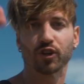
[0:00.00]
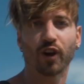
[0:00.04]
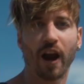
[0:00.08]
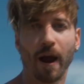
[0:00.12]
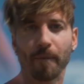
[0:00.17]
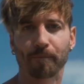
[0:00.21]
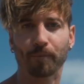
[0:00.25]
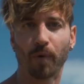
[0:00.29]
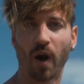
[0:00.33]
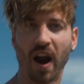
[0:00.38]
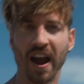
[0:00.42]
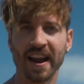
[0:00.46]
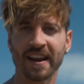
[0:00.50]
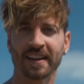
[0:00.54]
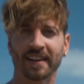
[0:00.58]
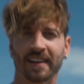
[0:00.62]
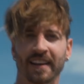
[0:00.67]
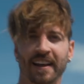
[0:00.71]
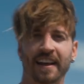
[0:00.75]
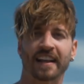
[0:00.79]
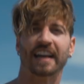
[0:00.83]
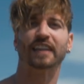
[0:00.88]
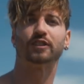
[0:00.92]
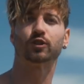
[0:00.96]
Trap
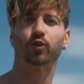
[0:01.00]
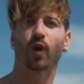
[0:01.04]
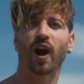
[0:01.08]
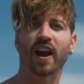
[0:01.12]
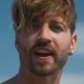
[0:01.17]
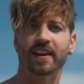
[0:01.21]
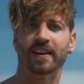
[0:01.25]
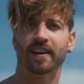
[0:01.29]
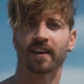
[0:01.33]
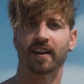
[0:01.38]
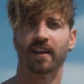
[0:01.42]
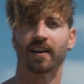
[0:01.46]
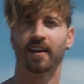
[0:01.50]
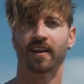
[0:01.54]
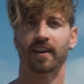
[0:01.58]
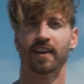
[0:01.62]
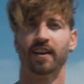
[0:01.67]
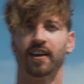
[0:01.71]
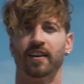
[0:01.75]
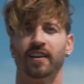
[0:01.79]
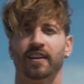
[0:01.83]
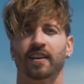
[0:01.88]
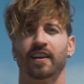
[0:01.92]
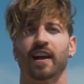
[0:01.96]
Bryant. That's right.
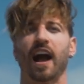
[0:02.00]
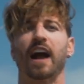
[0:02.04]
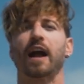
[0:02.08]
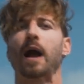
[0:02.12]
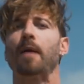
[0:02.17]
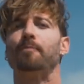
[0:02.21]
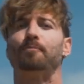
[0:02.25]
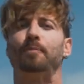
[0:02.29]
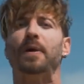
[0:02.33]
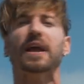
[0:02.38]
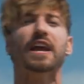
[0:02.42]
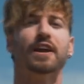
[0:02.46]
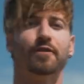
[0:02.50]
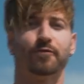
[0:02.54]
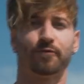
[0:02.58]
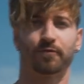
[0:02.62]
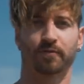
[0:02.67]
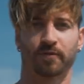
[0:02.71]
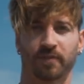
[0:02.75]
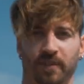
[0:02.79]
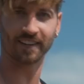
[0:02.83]
I got beef.